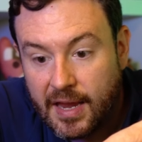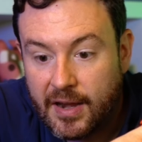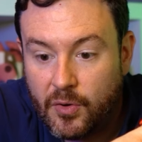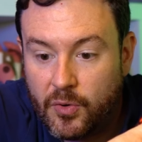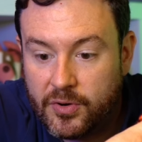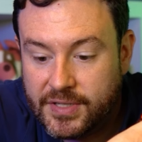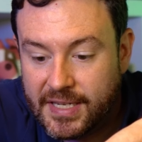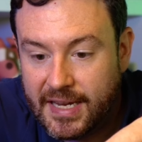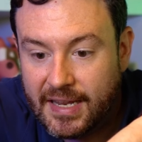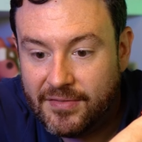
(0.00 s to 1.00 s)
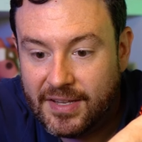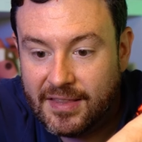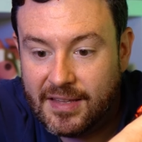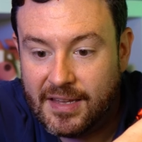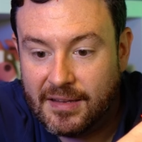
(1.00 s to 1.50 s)
in order to get
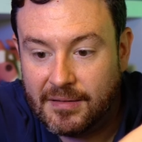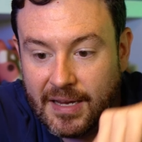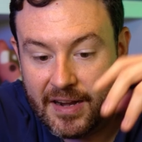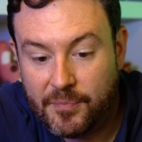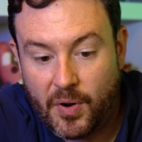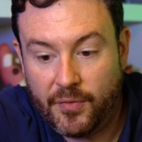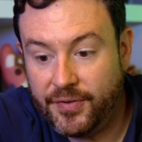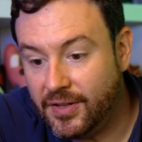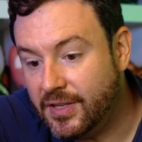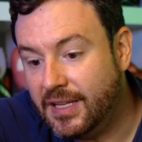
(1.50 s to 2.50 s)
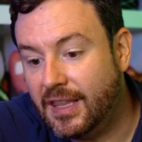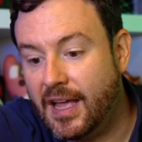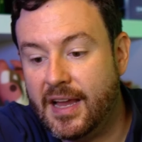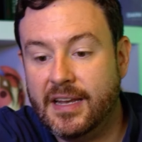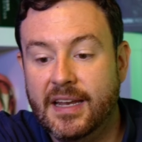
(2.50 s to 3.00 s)
everything kind of perfectly
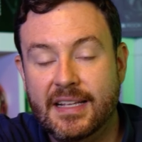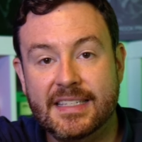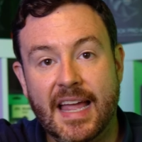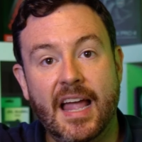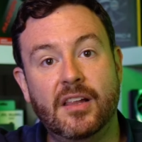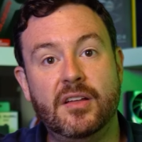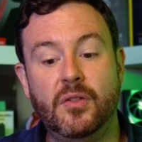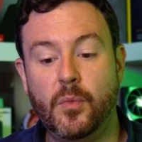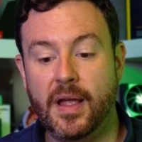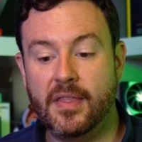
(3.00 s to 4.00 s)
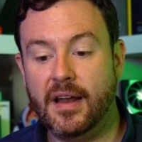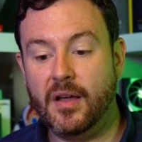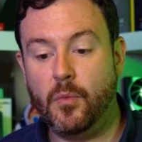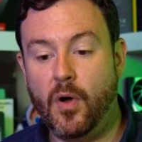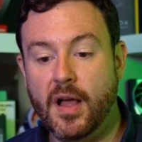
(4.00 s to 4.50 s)
aligned in exactly the way that I
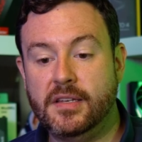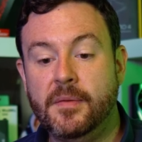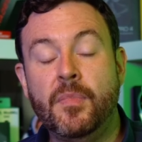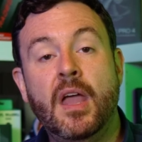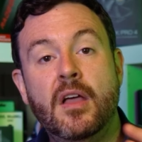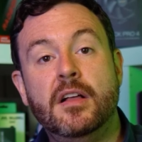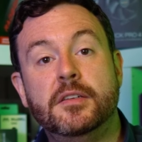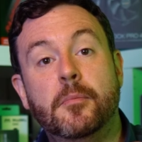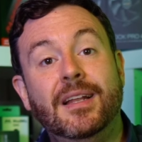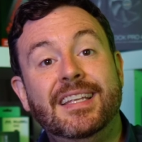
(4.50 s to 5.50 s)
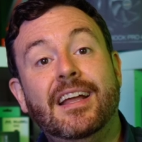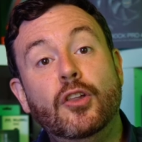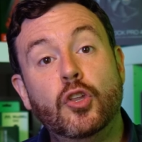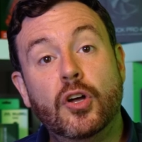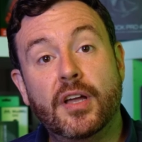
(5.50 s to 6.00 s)
want. So I'm going to take a
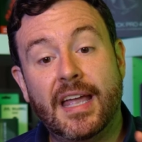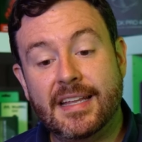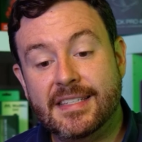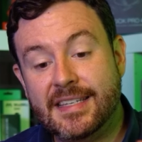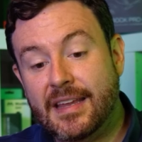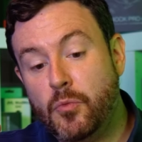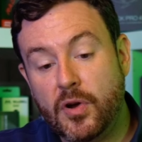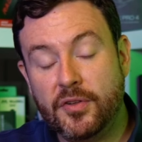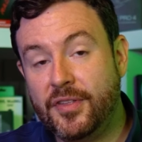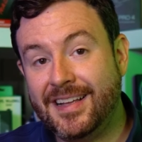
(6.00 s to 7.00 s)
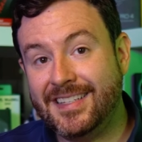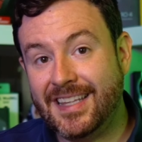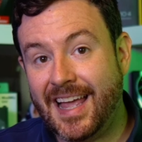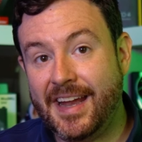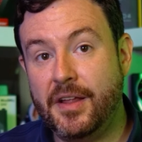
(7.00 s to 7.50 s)
look and see where things
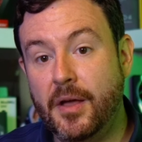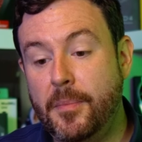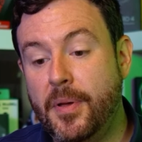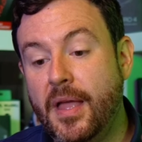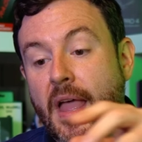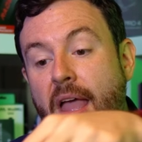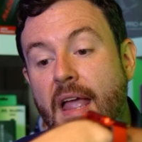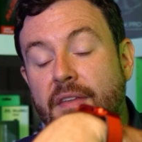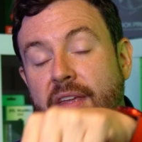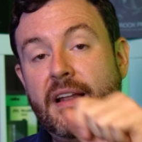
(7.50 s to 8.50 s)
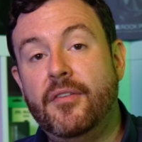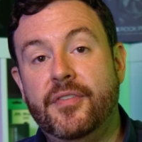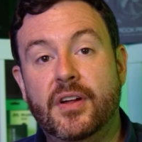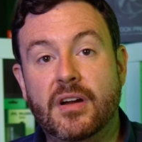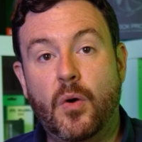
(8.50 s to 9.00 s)
line up, and then I'll
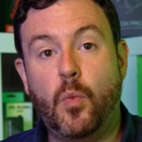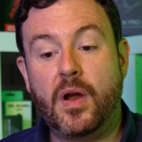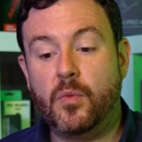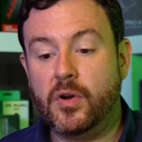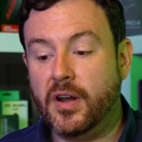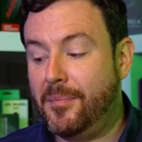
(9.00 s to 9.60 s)
figure out where we're going to